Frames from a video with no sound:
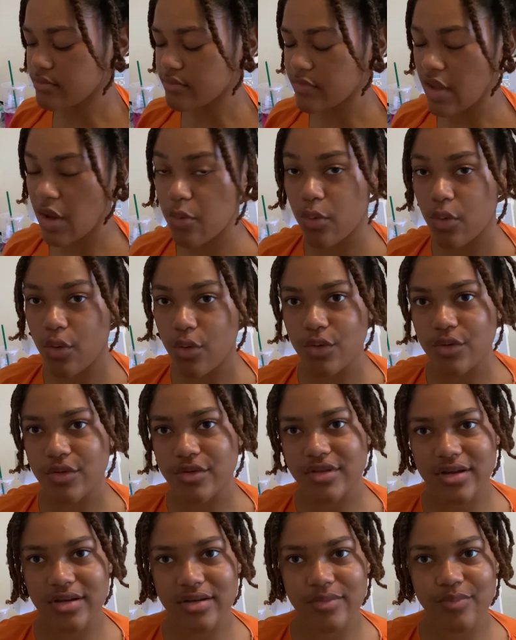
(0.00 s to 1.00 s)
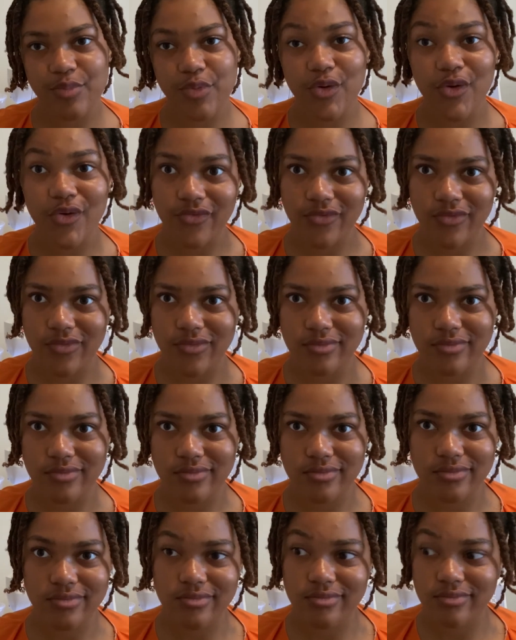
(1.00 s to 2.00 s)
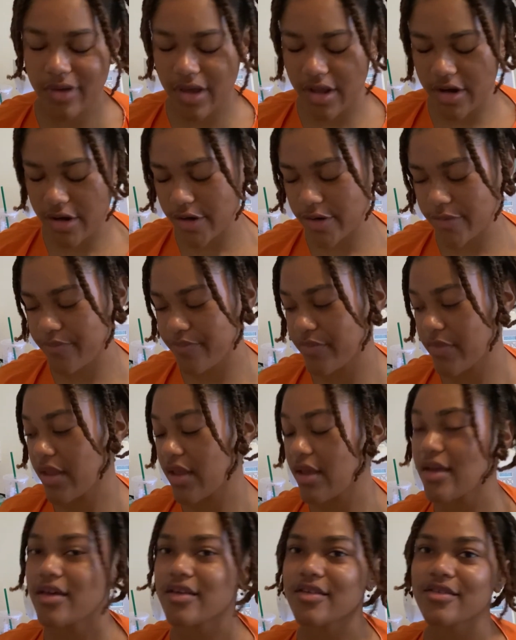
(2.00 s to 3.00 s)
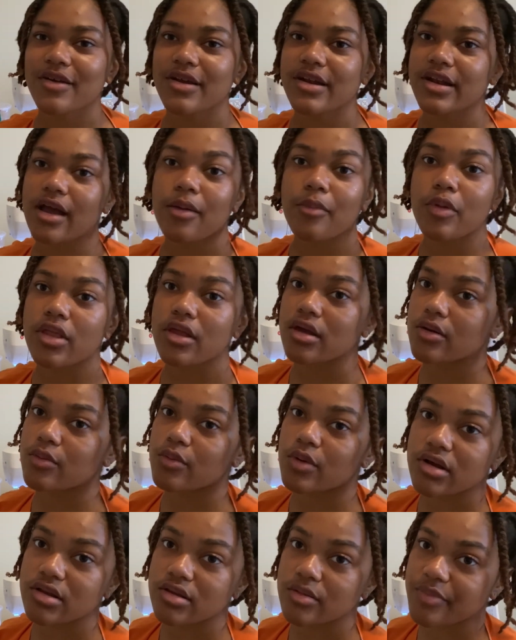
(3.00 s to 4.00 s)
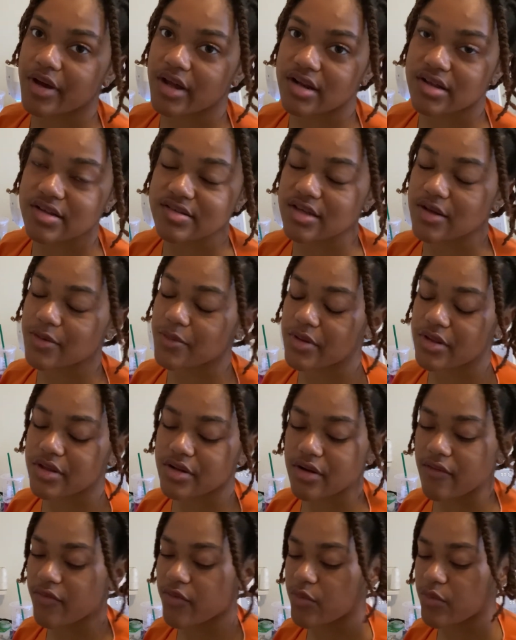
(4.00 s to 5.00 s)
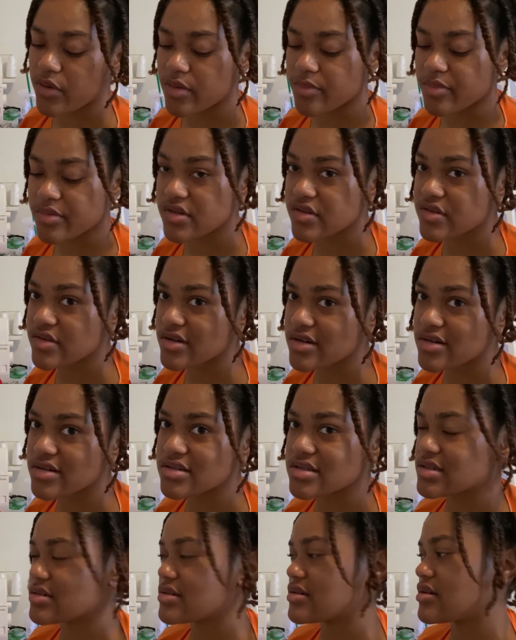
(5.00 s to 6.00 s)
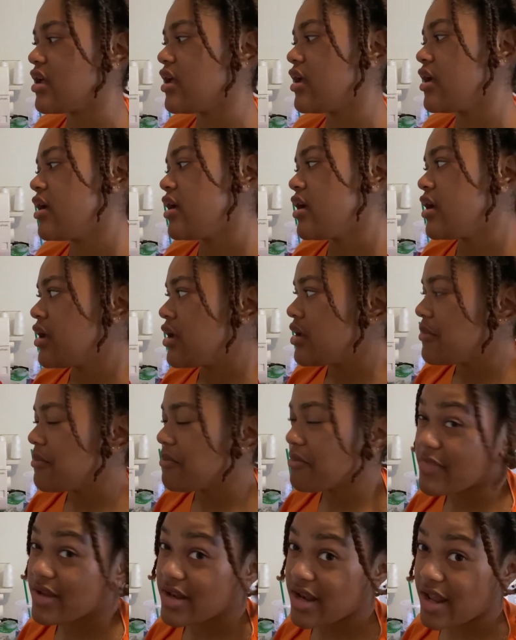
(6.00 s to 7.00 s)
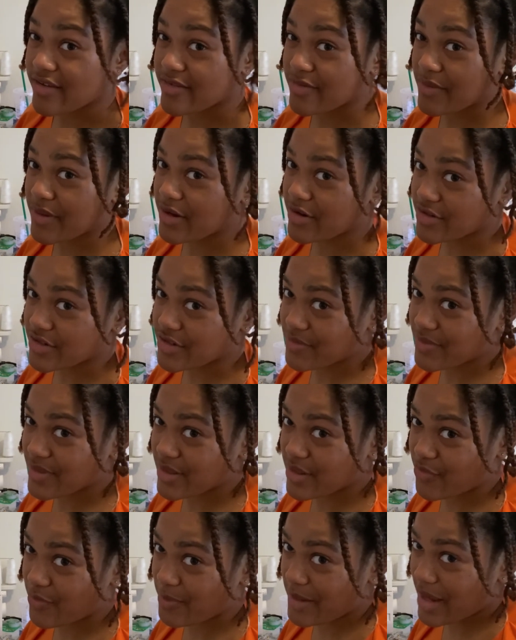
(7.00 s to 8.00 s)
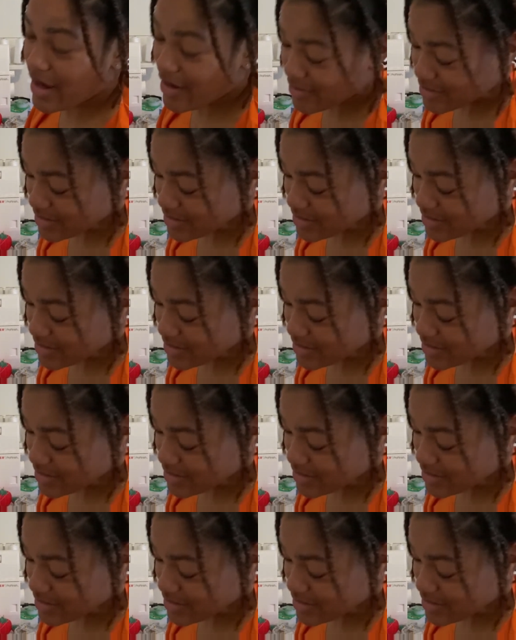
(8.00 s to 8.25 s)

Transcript: will hold the poof better. So right now I'm only going to work on the bodice. I really don't have to worry about the skirt till next week or 2 weeks from now. It